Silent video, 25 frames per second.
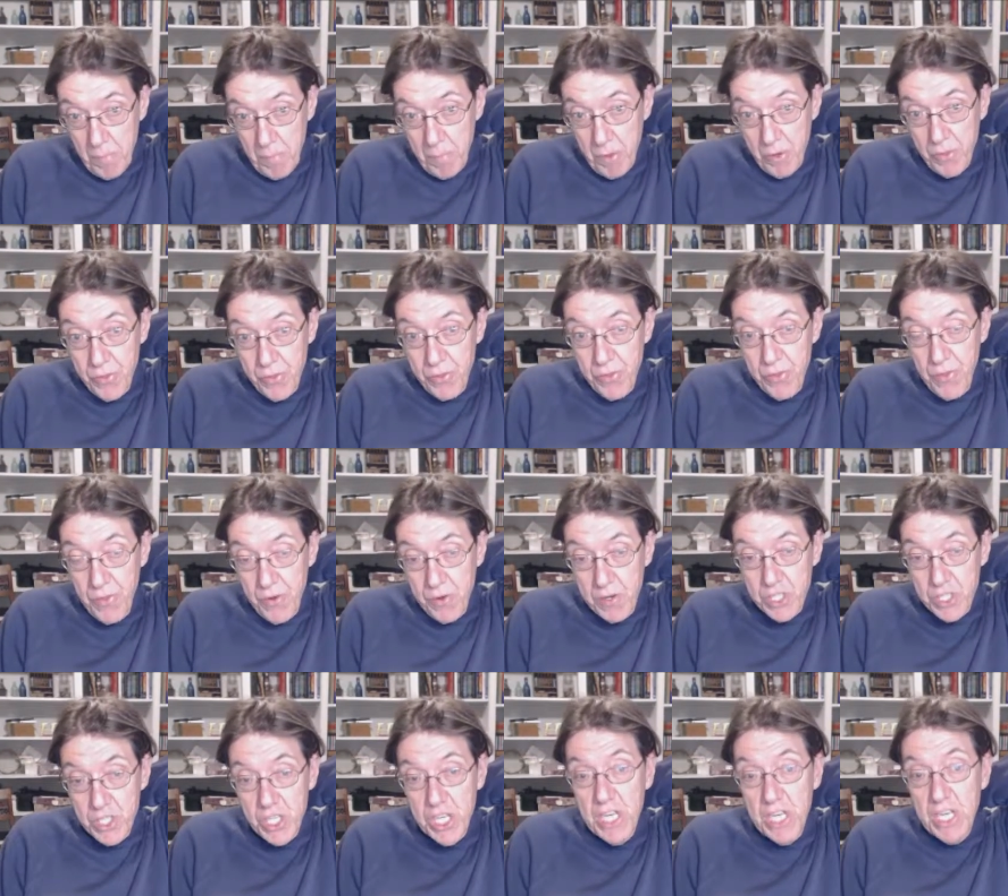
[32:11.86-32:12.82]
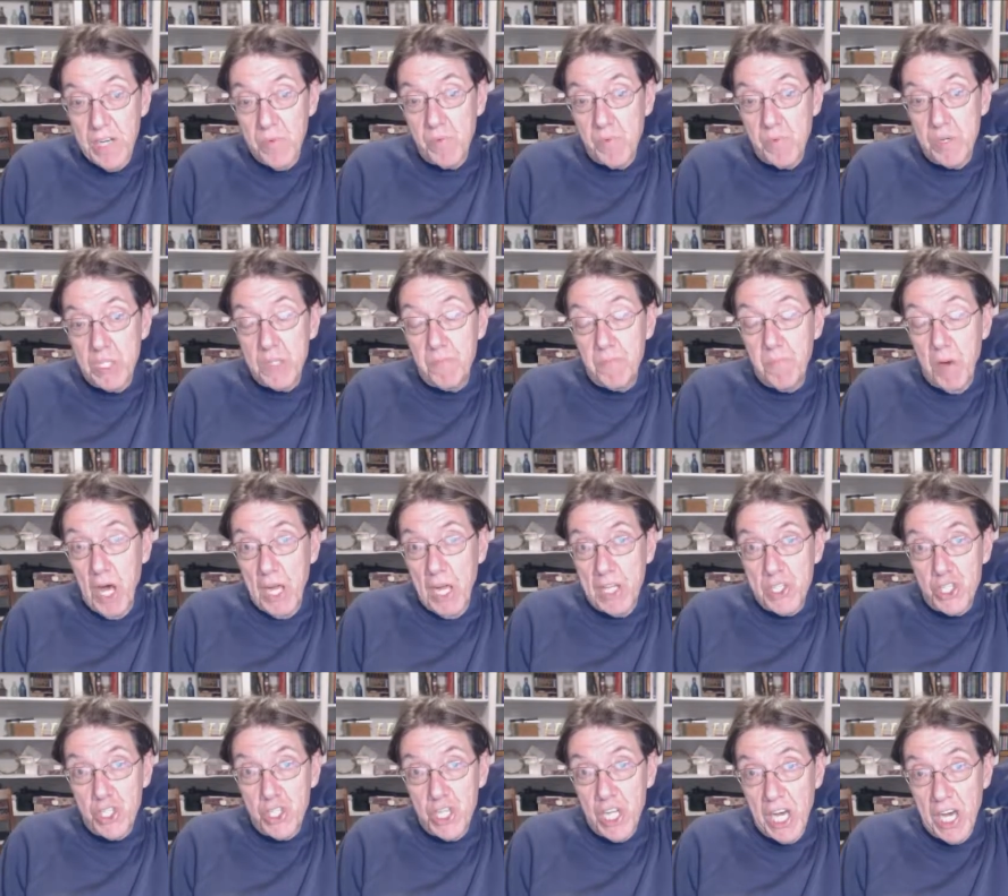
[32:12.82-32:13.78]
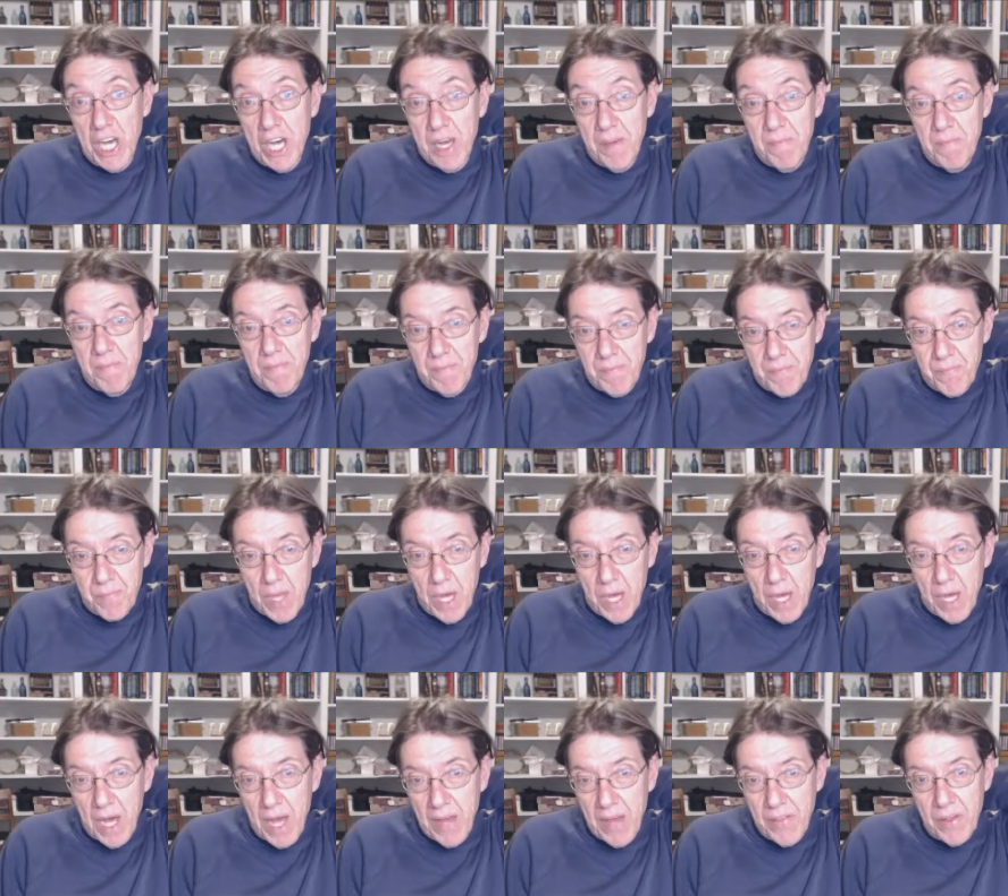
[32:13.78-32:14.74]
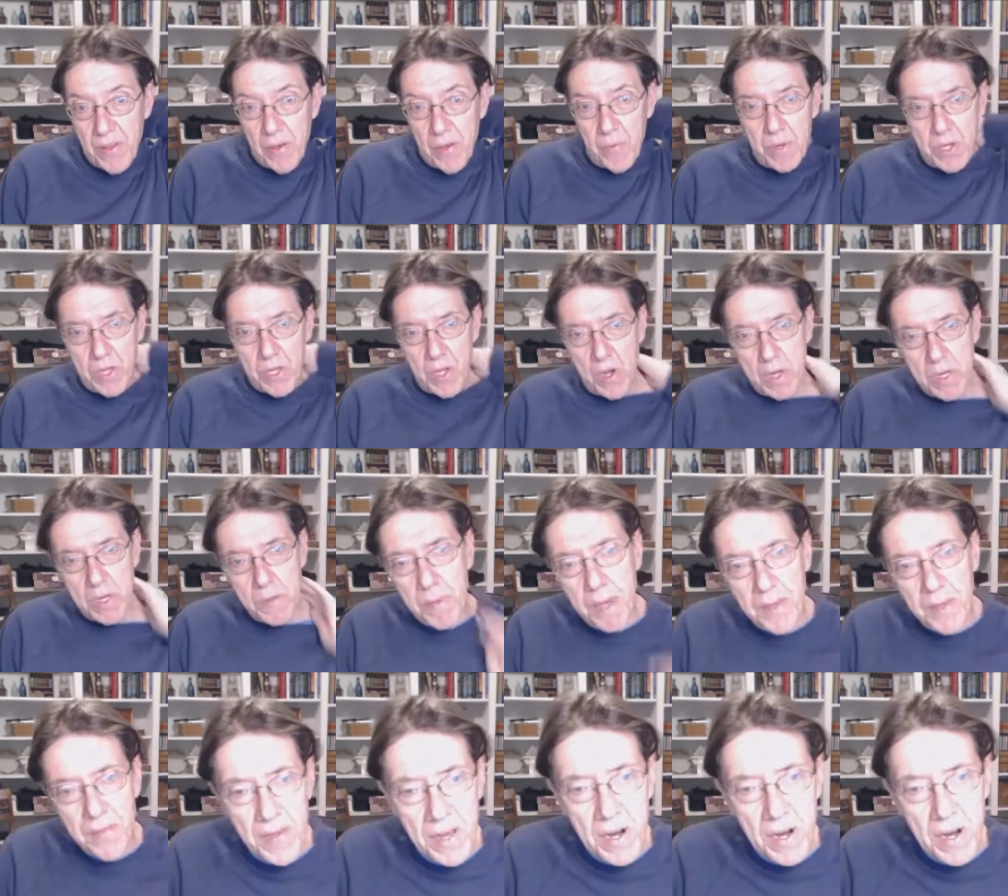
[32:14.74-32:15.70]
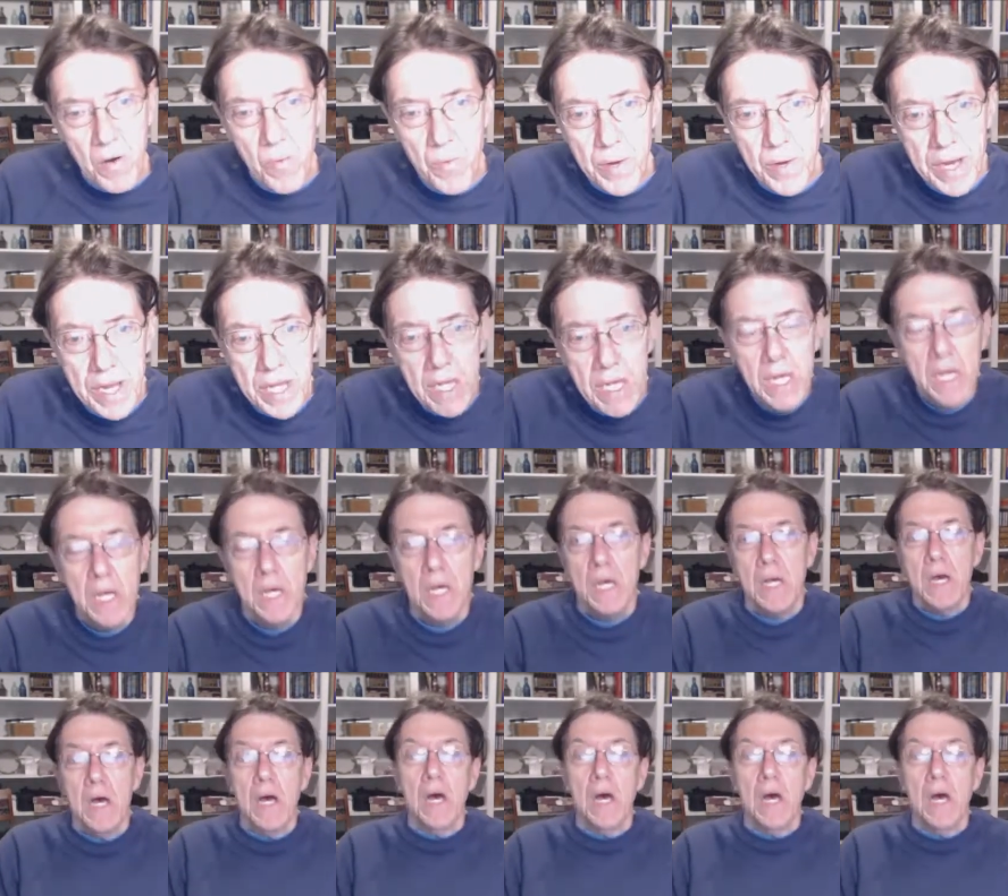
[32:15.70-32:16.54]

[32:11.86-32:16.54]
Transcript: Number 13, response time. Uh, I think we talked about that already.